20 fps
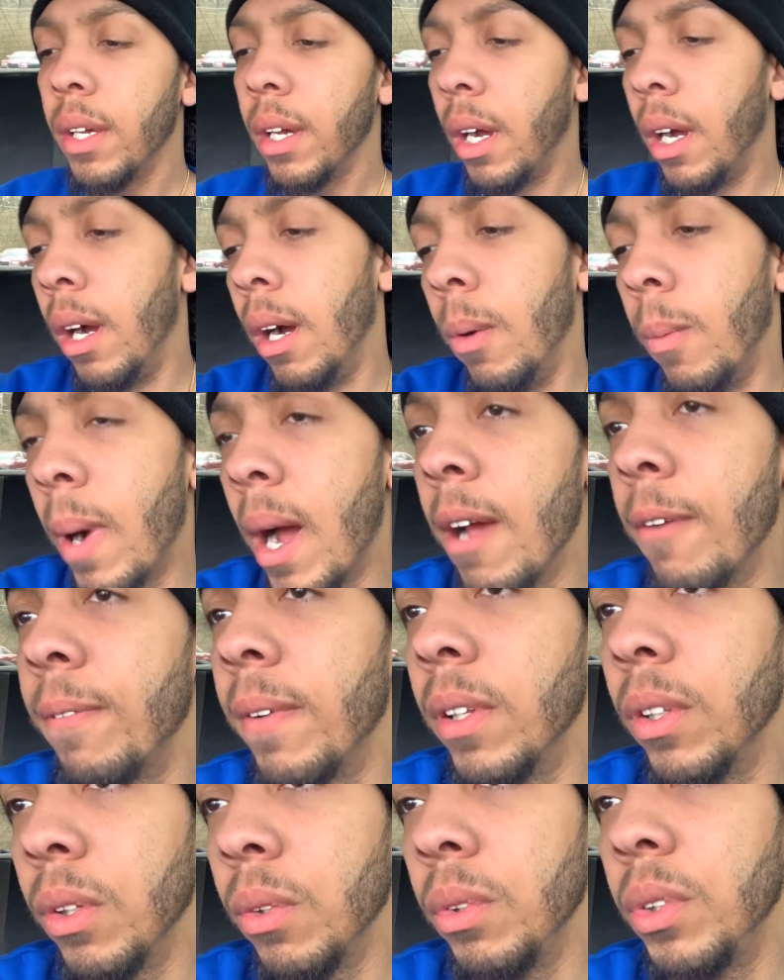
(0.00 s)
Um,
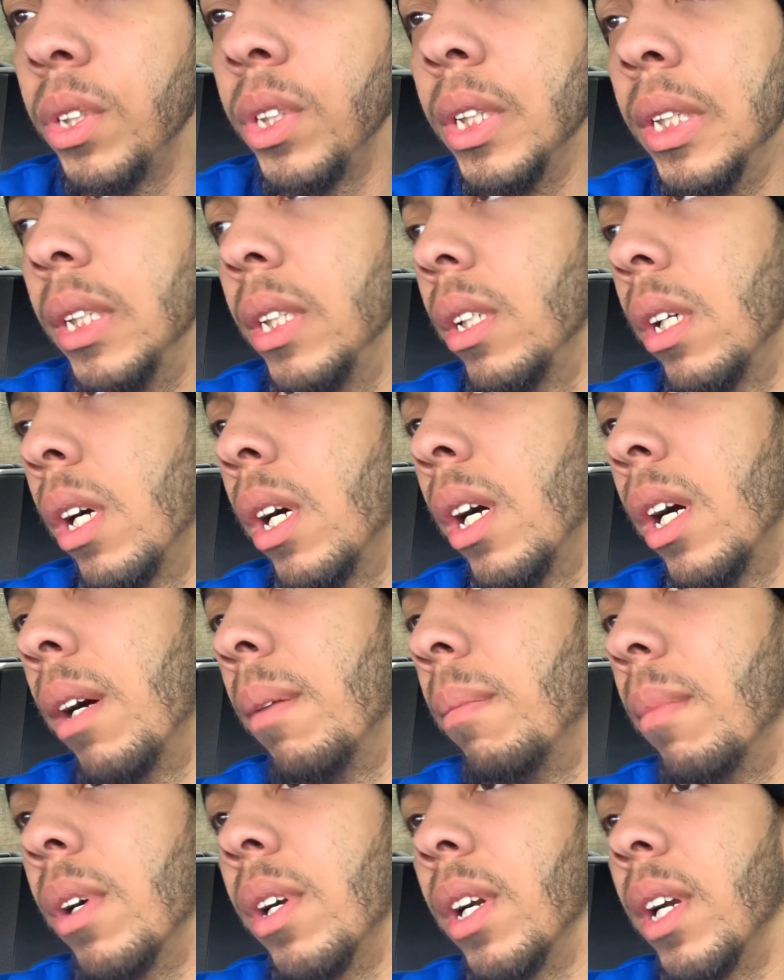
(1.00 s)
YFN Lucci, uh,
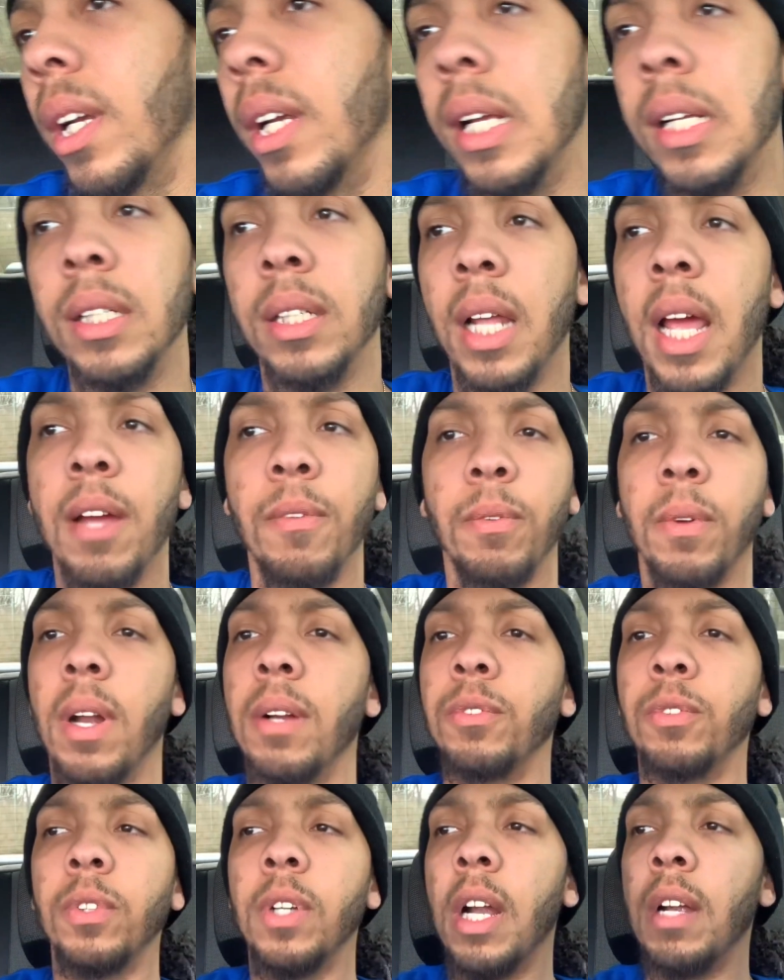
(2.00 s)
murder against life,
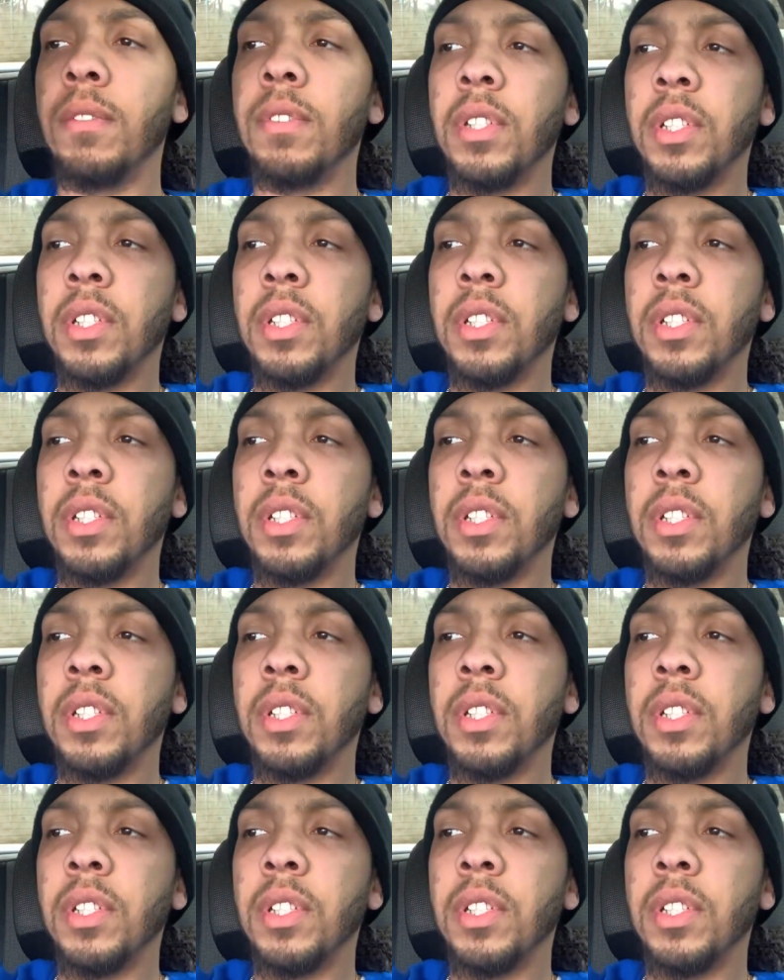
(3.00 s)
whatever, whatever.